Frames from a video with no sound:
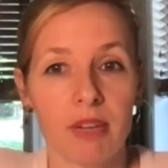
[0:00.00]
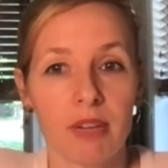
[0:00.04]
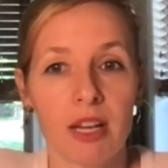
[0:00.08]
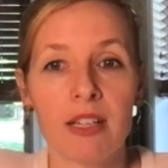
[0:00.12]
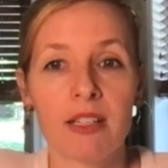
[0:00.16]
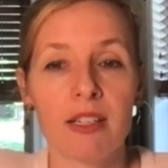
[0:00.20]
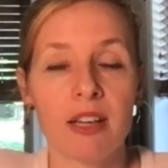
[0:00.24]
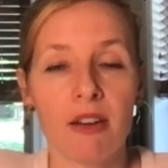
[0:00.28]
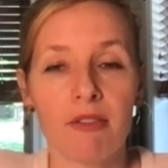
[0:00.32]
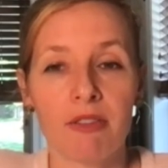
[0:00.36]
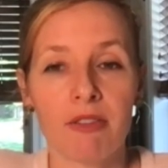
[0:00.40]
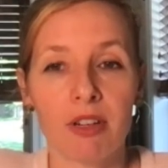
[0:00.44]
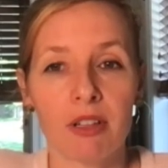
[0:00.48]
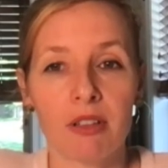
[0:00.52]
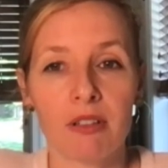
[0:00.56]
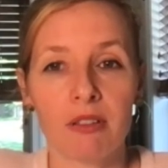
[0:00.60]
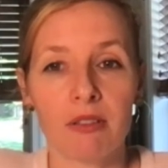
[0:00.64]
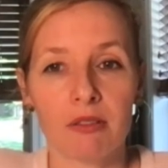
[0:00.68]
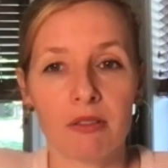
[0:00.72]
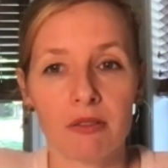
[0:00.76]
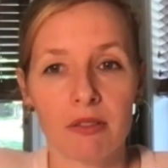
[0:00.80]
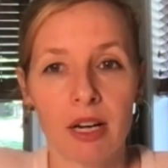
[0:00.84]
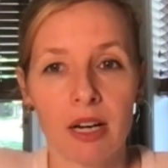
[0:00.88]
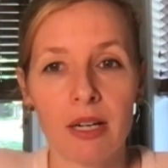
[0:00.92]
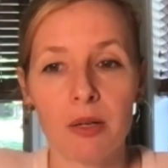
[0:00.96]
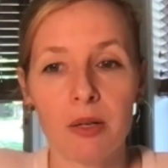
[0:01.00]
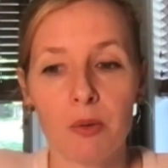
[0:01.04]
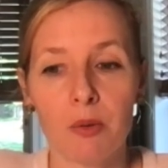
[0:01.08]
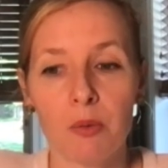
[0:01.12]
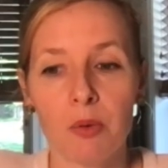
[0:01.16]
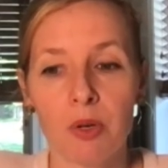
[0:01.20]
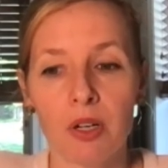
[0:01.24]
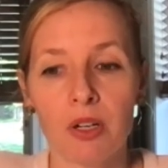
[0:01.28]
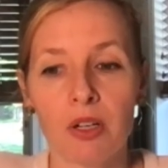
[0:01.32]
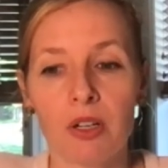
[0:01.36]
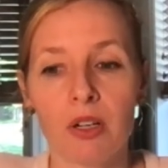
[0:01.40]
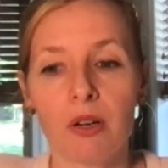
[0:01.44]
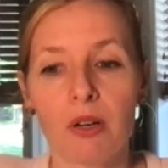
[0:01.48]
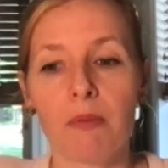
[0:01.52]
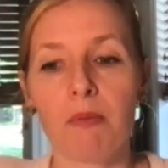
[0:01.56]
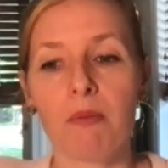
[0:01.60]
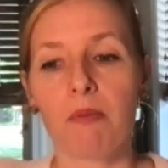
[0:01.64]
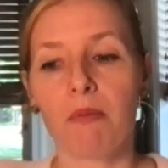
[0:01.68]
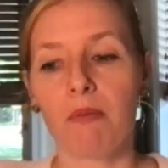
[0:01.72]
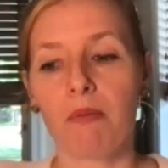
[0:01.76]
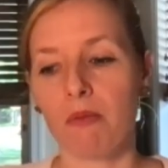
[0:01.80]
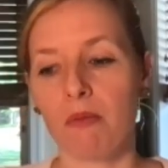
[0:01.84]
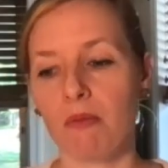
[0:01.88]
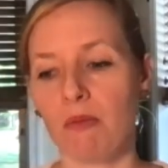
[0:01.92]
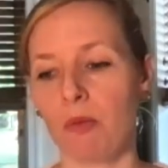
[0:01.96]
endeavor, right? We're
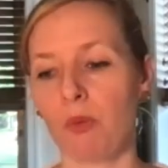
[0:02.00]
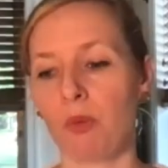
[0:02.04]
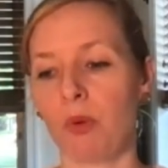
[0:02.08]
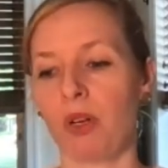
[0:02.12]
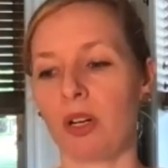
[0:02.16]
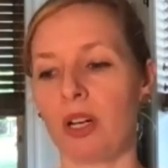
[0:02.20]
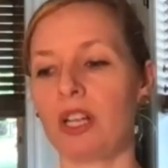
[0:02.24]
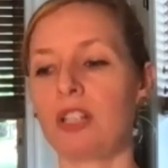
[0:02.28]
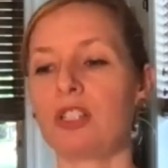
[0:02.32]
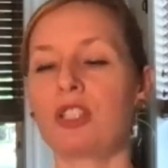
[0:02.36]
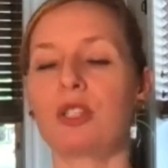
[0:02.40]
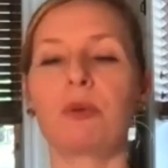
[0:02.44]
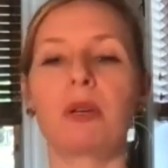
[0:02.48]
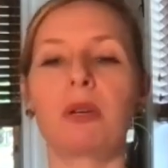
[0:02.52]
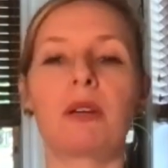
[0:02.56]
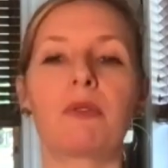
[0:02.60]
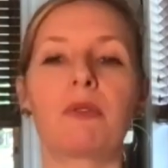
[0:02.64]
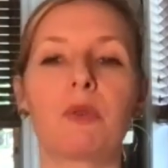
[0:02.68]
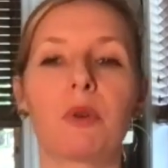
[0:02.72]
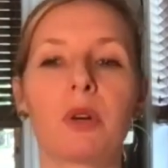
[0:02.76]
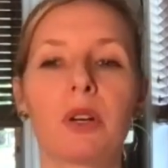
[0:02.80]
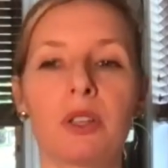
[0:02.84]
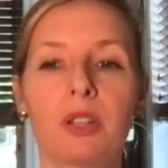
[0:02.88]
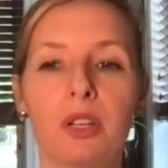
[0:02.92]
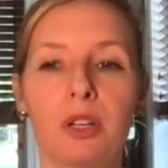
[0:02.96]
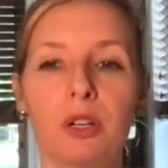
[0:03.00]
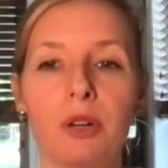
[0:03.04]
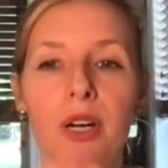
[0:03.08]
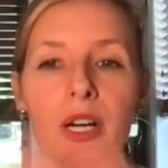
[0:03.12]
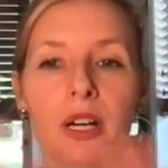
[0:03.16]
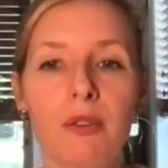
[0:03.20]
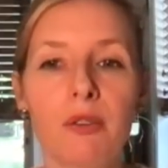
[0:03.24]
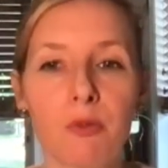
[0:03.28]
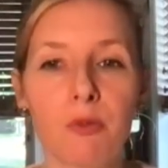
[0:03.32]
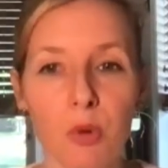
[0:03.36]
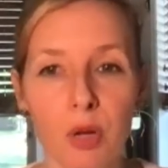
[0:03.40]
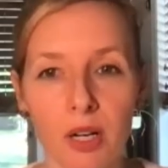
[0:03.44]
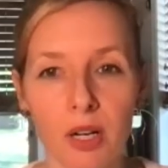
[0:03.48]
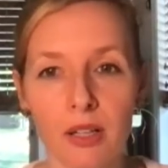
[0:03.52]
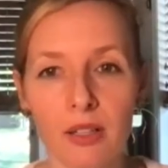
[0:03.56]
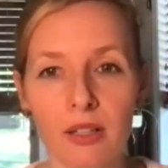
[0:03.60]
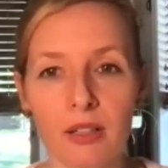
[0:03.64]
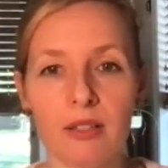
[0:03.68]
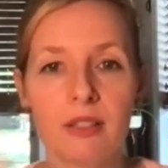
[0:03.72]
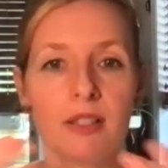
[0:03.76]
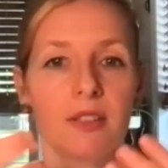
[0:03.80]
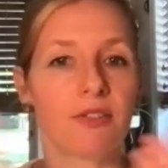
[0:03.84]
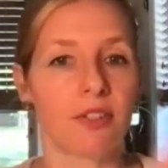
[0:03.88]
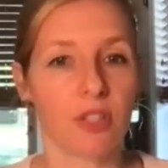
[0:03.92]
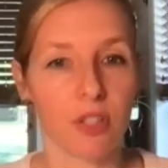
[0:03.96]
we're issuing forth a creative work
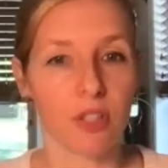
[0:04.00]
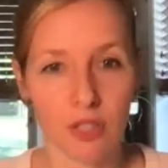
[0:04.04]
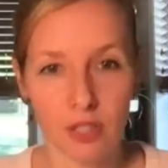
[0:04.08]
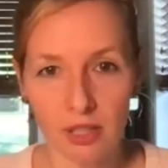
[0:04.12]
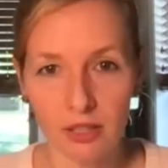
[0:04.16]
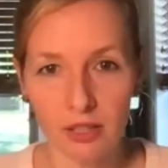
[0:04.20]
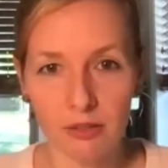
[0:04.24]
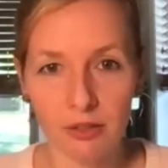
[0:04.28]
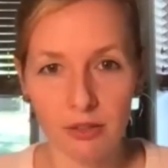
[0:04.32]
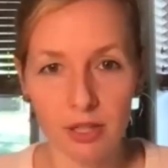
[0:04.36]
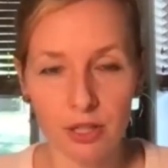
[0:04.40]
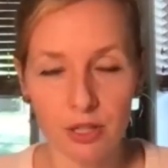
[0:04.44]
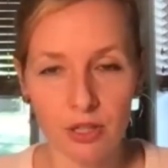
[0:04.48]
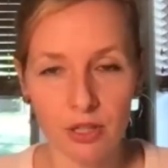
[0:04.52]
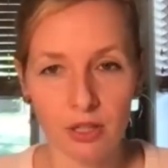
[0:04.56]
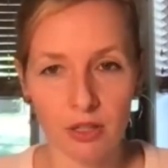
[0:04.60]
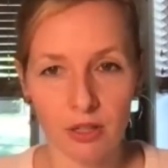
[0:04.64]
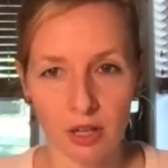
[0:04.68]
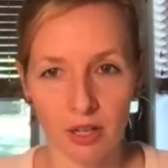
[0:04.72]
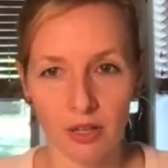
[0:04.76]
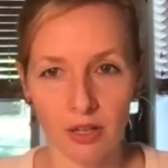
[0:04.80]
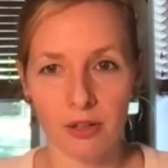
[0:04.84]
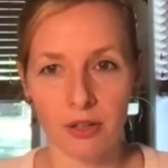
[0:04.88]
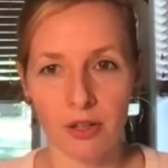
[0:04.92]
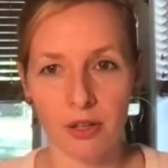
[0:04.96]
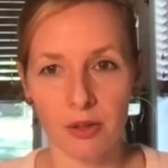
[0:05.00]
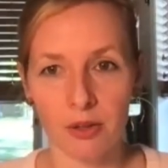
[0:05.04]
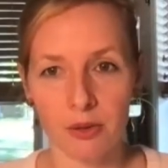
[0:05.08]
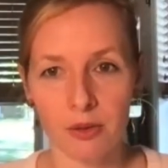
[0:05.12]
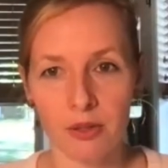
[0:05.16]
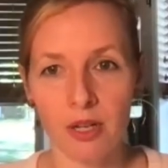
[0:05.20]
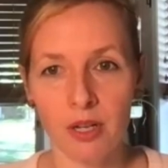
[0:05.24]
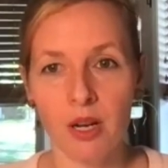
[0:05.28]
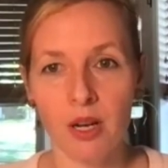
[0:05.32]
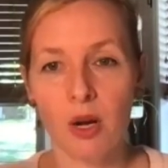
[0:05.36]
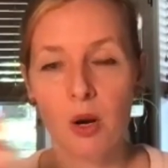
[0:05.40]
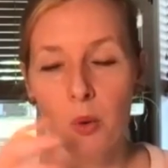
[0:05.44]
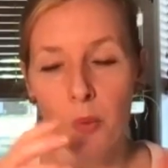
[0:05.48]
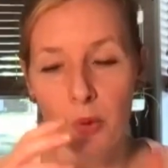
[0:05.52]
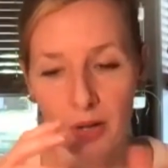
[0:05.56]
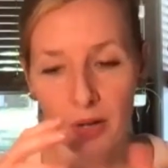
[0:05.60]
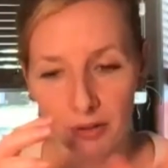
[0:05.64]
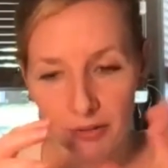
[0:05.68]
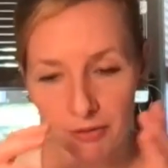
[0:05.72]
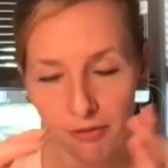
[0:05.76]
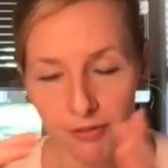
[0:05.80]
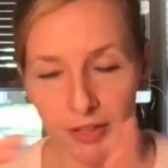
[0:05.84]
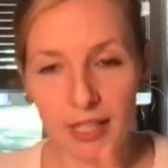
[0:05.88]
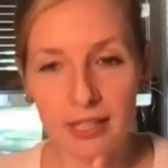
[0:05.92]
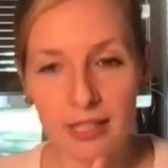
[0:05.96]
sufficiently original on our own. We
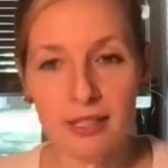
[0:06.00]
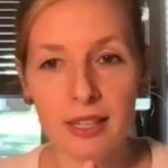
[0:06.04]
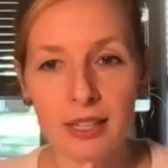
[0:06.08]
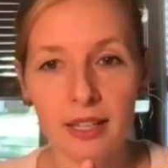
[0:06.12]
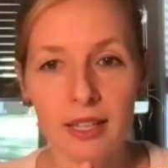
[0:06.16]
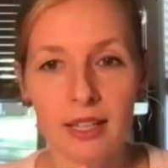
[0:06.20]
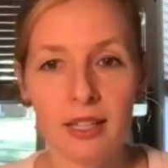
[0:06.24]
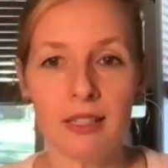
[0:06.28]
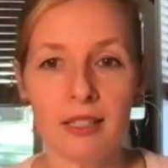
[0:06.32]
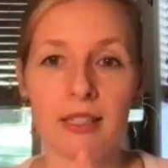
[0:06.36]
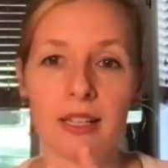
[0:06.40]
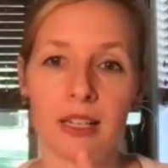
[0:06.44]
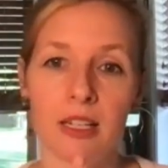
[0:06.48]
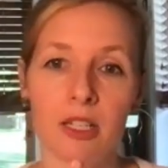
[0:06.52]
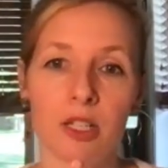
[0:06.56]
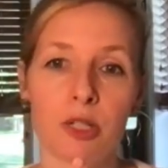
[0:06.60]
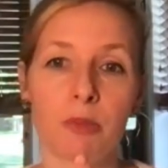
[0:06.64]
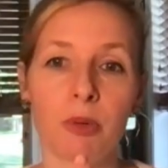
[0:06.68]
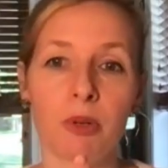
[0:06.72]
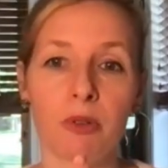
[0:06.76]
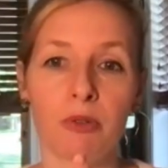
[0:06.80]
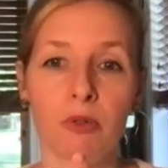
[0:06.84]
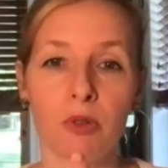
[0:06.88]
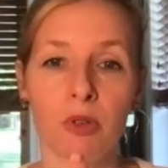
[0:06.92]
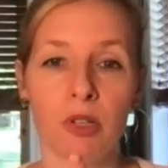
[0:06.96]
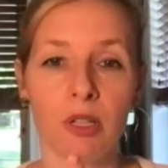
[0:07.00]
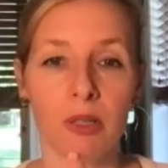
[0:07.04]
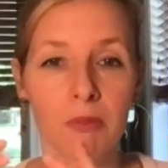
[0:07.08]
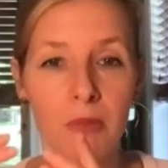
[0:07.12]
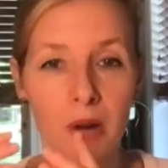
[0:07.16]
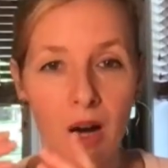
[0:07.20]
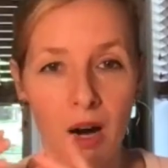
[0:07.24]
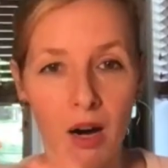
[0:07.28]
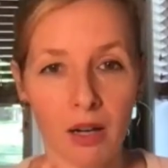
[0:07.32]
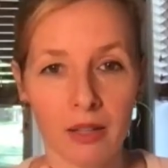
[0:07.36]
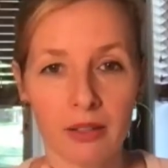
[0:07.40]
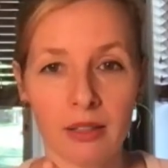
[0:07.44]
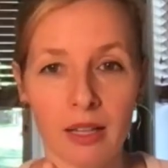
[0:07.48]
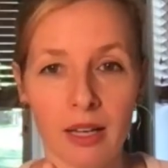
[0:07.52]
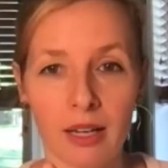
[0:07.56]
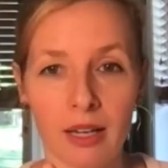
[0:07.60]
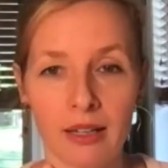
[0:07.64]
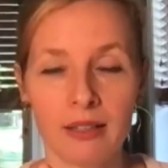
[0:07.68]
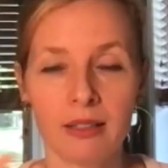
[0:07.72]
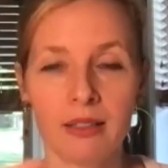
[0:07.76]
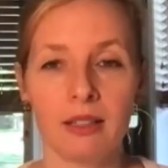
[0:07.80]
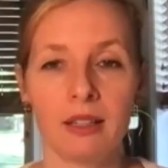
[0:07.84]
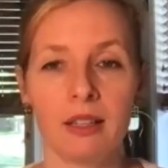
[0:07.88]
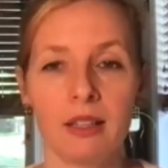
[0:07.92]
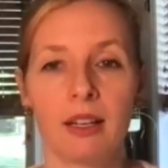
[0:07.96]
are fixing it in tangible form
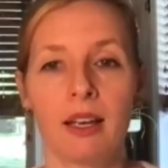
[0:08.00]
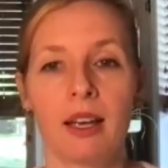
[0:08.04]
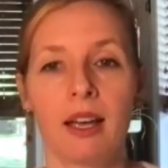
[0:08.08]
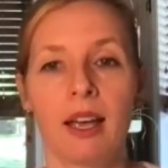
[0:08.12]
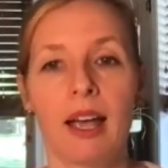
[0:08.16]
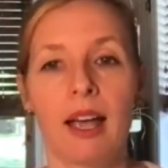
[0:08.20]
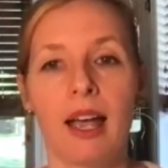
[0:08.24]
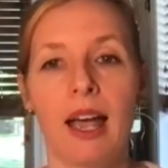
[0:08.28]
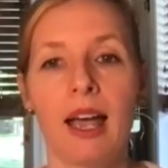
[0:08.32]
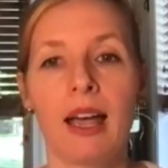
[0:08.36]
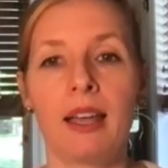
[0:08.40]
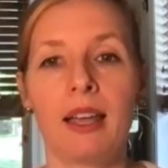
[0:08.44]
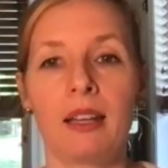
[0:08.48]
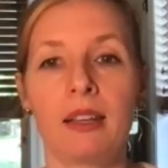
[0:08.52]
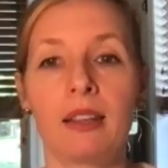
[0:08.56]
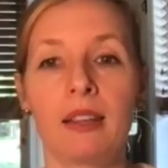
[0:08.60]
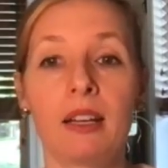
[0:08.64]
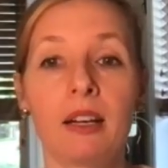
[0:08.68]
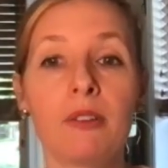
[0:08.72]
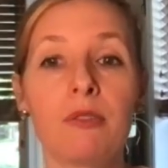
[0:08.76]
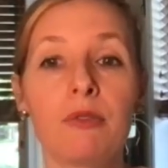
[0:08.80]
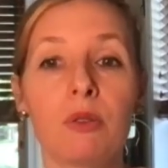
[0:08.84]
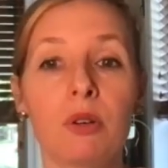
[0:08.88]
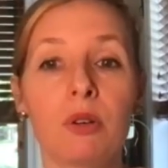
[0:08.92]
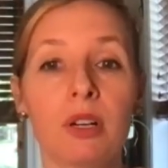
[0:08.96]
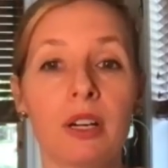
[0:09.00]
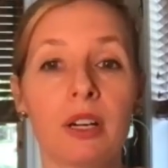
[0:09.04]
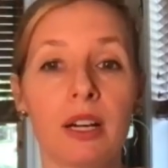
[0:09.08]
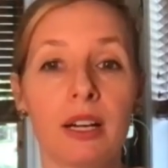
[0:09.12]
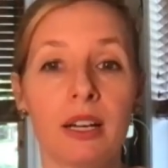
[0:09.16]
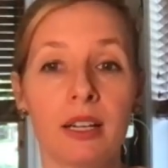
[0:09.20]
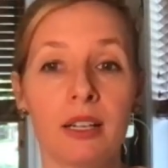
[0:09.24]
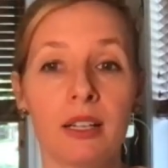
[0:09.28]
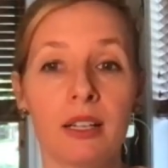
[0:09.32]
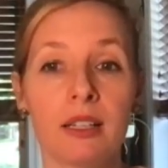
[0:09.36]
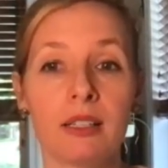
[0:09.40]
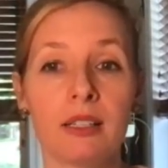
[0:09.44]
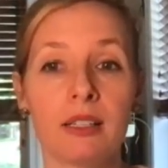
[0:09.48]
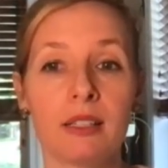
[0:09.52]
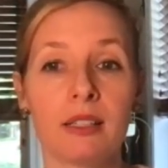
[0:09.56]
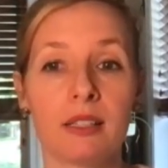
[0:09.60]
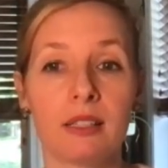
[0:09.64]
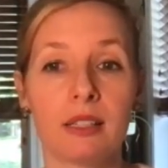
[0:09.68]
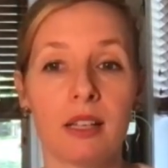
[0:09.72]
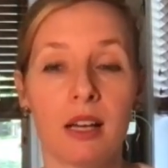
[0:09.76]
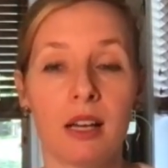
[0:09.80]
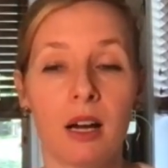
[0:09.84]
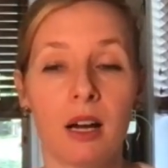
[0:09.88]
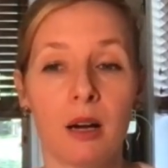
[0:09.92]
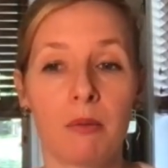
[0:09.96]
online, and therefore it
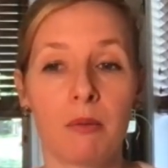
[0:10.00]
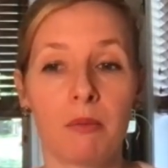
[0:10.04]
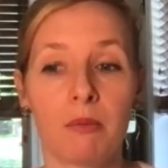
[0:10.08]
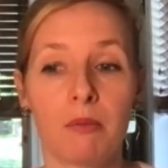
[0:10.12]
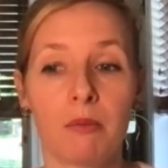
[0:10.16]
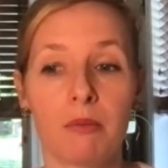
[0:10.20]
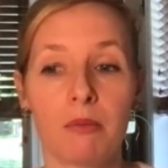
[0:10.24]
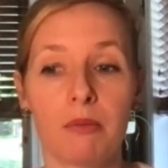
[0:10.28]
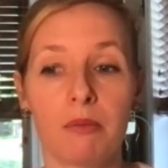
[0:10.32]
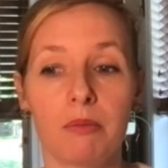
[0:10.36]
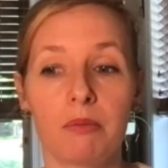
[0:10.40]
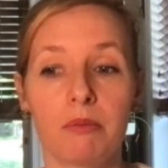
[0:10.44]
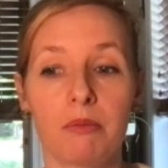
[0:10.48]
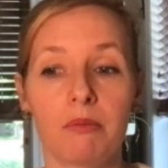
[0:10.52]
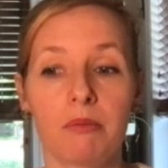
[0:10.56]
is um,